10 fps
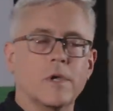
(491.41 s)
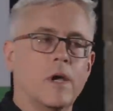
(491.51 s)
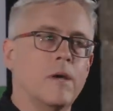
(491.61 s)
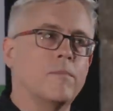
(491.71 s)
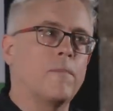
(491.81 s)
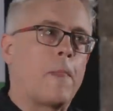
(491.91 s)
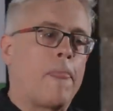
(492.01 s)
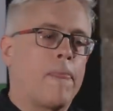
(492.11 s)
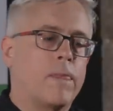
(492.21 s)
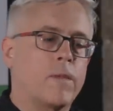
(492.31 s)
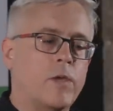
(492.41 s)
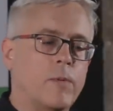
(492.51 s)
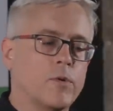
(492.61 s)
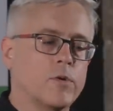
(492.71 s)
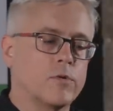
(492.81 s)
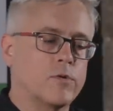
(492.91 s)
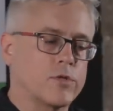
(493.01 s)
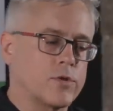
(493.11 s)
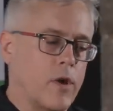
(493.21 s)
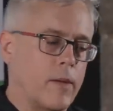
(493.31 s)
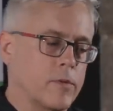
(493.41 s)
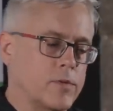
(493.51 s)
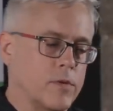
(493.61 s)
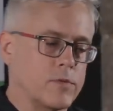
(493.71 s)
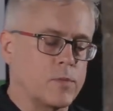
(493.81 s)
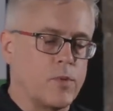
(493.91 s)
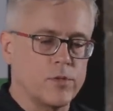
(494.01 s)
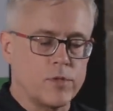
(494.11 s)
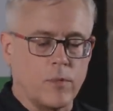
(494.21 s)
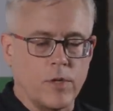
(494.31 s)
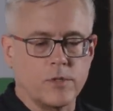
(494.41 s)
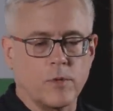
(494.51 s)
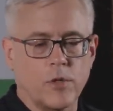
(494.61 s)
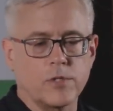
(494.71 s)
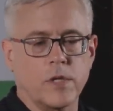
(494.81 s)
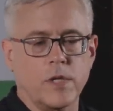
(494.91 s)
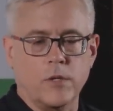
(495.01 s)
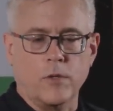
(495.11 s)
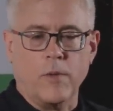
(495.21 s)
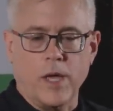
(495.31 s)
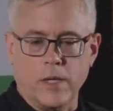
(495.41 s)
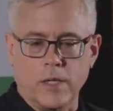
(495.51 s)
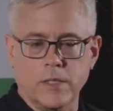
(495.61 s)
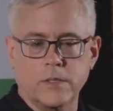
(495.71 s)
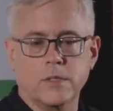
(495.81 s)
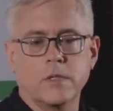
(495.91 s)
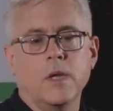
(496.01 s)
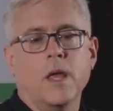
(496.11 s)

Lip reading: The people who describe themselves as post-humanists are mostly in the humanities,